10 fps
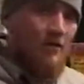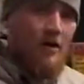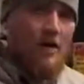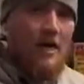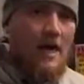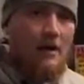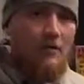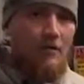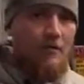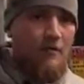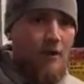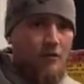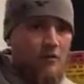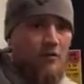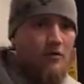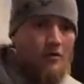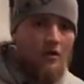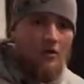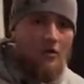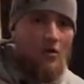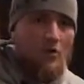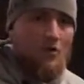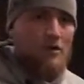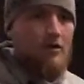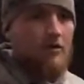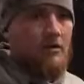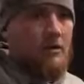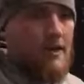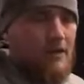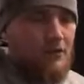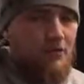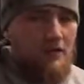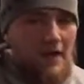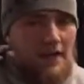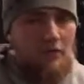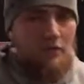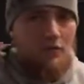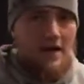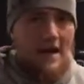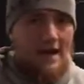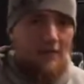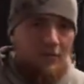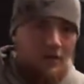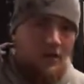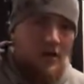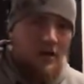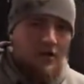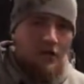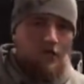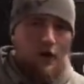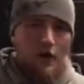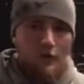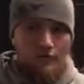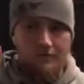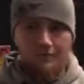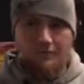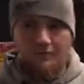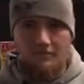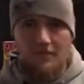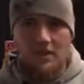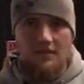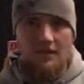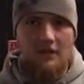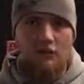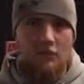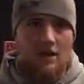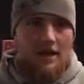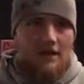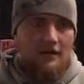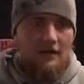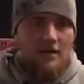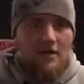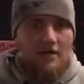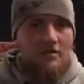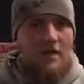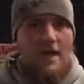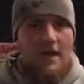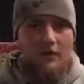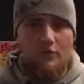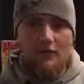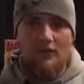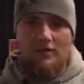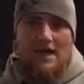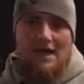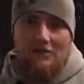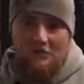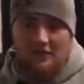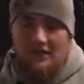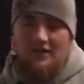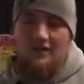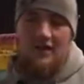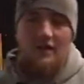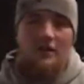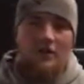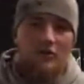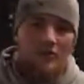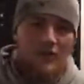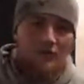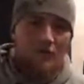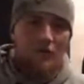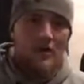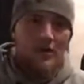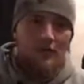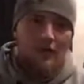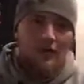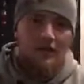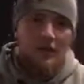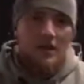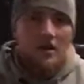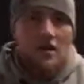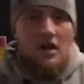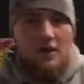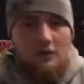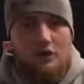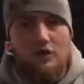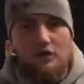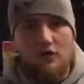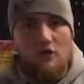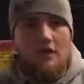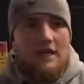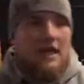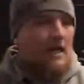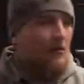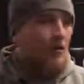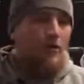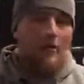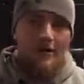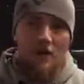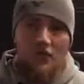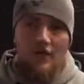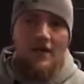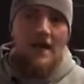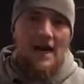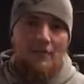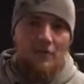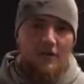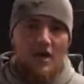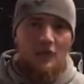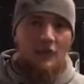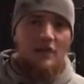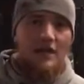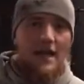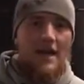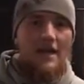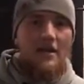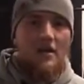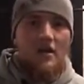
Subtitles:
very awesome functional core exercise for your abs. So this was Live with Lashley. I thank you again for watching. If you're just tuning in, real quick, I'll recap what we covered today.